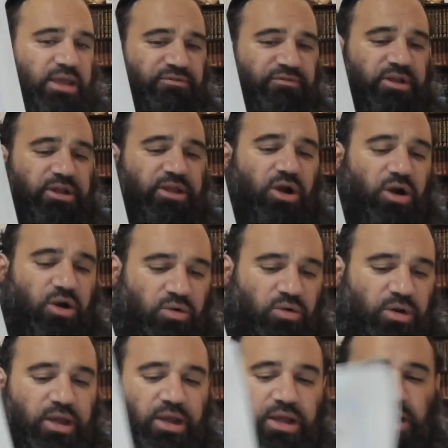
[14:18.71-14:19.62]
a
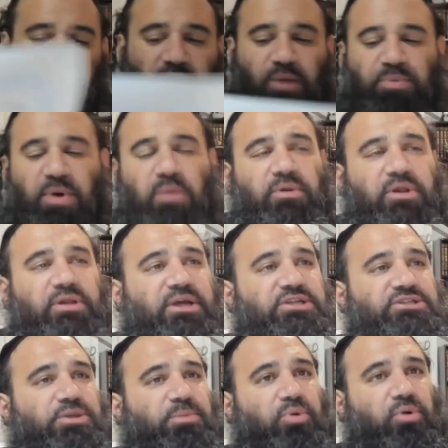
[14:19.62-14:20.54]
video
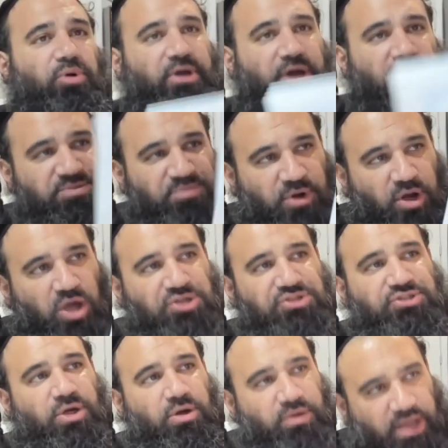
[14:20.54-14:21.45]
publicly supporting us, but
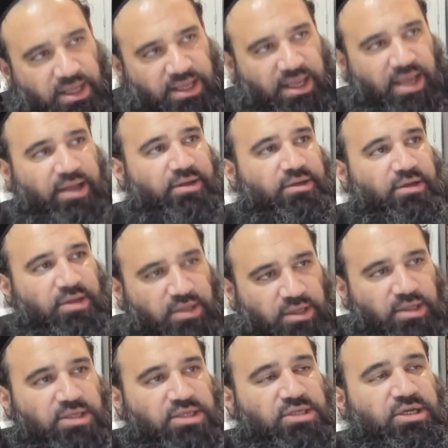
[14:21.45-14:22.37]
also, again,
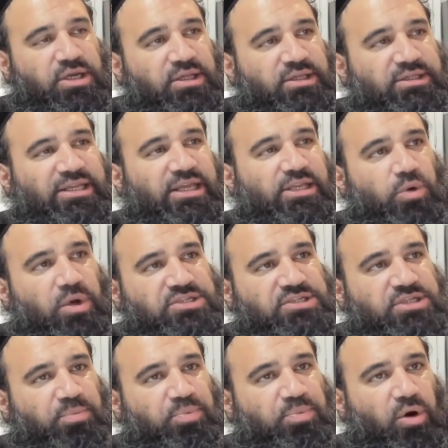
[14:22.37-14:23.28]

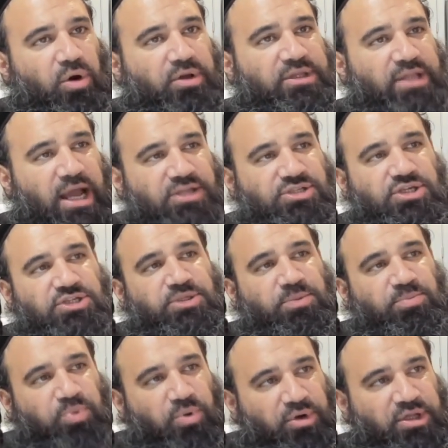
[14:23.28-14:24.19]
continuous support. Not
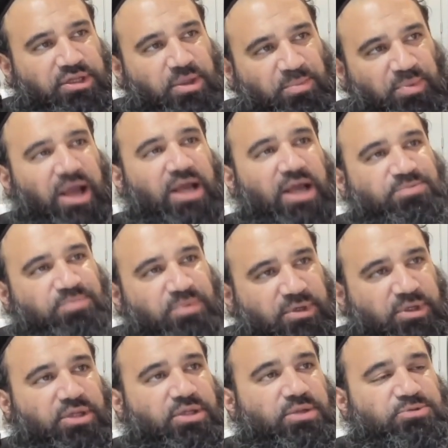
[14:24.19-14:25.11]
just support in the past,
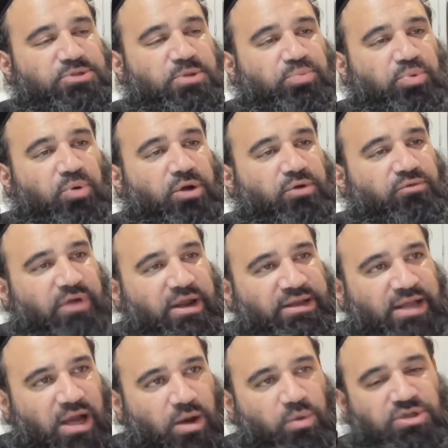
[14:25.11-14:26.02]
but support
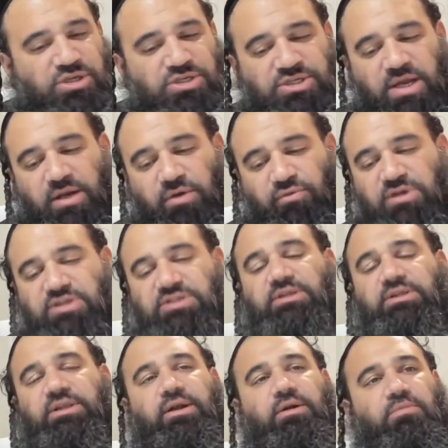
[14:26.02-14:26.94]
right now. We just got a
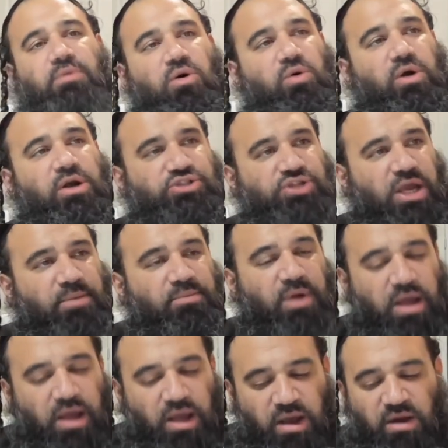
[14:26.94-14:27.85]
recent letter, Baruch
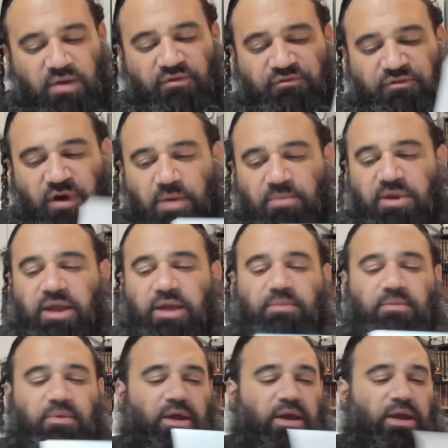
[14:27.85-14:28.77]
Hashem, from
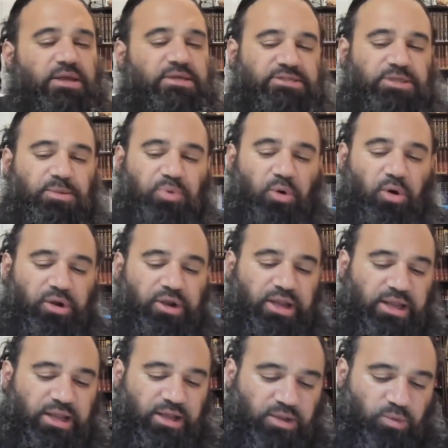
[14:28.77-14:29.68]
him
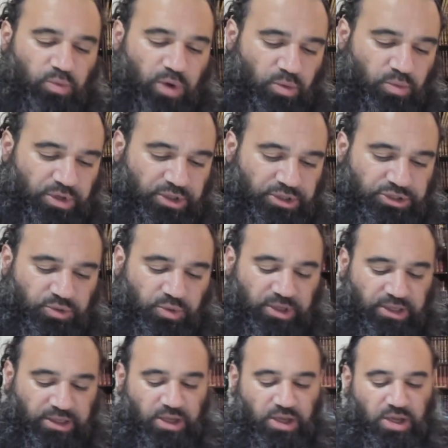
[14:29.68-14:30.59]
supporting what we're
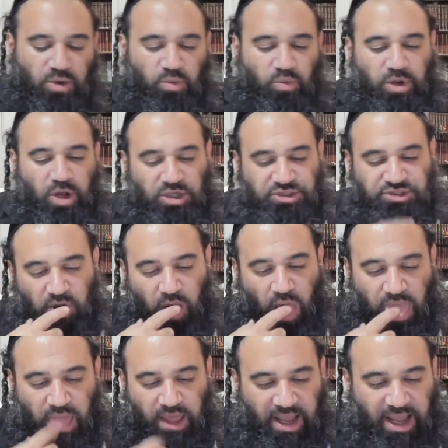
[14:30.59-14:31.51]
doing. We
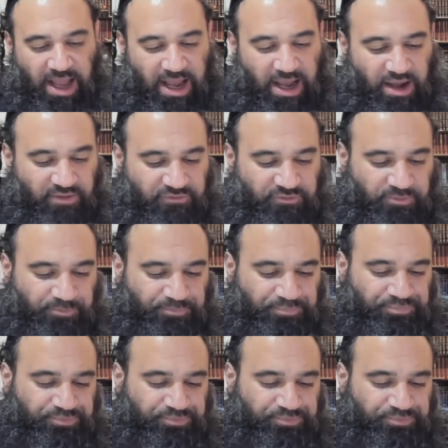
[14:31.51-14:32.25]
also have